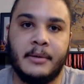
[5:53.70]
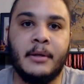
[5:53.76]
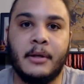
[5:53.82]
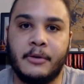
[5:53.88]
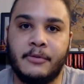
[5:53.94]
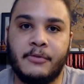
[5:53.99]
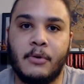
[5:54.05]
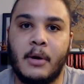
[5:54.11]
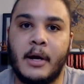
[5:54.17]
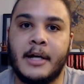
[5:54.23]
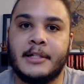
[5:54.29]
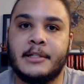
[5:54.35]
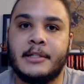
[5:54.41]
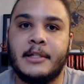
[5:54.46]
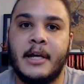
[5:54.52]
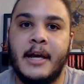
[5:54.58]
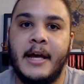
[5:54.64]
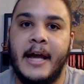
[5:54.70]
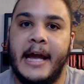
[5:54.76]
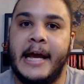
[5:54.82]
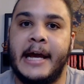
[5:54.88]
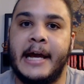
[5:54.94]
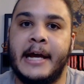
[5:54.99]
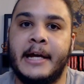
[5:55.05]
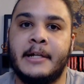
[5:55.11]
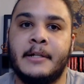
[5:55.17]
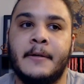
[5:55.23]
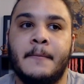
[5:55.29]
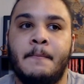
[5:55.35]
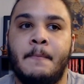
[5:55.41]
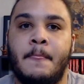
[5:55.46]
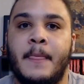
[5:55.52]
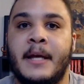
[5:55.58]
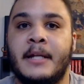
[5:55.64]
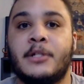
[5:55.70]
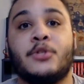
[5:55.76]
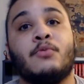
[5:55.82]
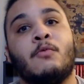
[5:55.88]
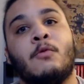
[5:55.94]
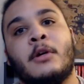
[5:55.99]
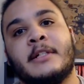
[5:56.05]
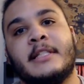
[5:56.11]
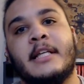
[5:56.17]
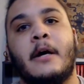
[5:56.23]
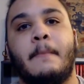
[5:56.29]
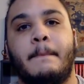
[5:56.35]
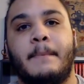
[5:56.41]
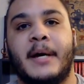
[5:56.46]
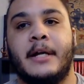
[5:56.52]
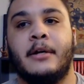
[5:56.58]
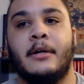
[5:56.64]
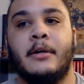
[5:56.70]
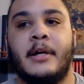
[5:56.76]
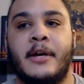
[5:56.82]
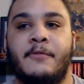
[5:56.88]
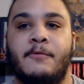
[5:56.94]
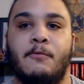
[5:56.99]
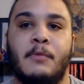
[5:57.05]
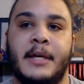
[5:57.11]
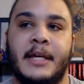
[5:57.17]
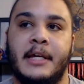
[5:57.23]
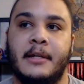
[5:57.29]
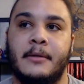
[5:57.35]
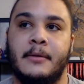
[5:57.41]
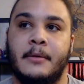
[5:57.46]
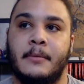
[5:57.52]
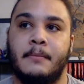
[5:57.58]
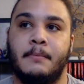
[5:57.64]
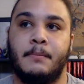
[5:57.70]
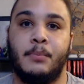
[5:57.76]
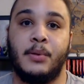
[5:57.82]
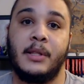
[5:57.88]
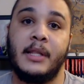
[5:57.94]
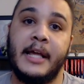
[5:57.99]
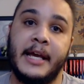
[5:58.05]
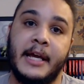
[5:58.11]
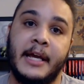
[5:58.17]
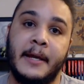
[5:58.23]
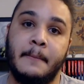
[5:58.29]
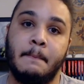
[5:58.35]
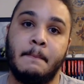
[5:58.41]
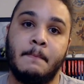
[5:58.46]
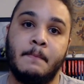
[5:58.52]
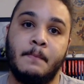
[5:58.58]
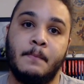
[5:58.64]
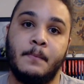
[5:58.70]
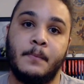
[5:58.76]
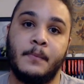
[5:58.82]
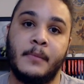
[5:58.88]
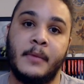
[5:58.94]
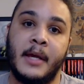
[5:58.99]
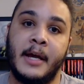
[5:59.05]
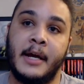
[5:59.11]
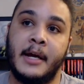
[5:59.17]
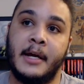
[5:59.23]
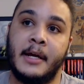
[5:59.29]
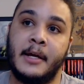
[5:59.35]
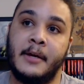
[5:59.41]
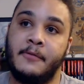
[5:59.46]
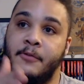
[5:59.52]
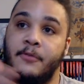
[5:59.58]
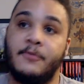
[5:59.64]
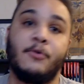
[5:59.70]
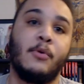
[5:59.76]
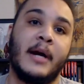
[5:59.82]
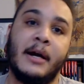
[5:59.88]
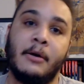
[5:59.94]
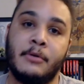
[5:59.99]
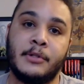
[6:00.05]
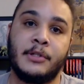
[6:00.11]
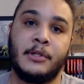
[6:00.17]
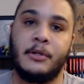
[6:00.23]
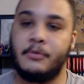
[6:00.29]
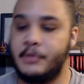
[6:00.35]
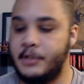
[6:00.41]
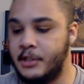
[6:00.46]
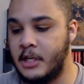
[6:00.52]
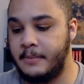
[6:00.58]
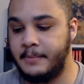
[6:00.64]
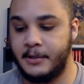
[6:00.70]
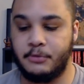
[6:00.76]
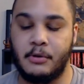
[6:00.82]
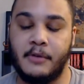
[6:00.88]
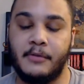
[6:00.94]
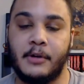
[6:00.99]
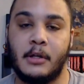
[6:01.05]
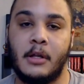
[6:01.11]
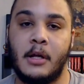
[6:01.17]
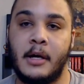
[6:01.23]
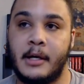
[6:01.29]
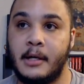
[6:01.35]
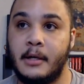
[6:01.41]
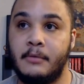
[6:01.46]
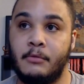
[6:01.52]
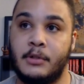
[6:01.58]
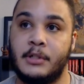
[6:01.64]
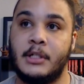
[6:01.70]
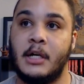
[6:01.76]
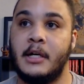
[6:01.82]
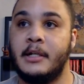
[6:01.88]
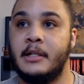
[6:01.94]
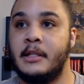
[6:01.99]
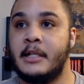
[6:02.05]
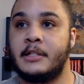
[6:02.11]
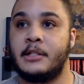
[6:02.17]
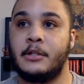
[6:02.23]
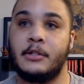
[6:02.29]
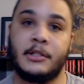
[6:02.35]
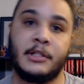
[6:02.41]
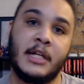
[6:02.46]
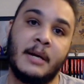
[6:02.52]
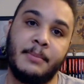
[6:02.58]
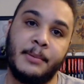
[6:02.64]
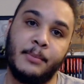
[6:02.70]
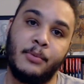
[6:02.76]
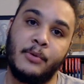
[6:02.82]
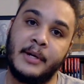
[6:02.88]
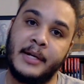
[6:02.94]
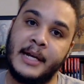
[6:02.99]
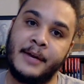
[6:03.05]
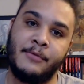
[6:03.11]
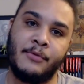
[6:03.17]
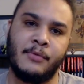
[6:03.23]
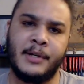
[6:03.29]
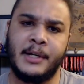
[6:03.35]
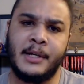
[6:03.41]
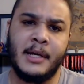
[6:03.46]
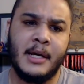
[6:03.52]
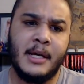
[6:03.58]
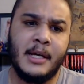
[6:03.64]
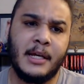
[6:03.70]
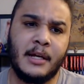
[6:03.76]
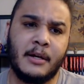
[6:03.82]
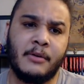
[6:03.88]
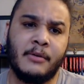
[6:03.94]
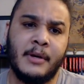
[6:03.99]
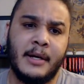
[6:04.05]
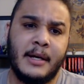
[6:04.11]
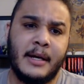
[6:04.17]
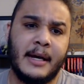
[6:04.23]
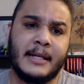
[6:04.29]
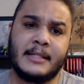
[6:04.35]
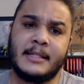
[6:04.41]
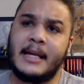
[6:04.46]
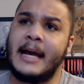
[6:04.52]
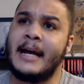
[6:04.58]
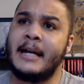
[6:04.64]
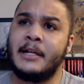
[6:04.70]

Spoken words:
for us, and it just works out better if we can play for 4 hours. We stop at 12 o'clock. We're done. That's a good stopping point. Everyone, has had a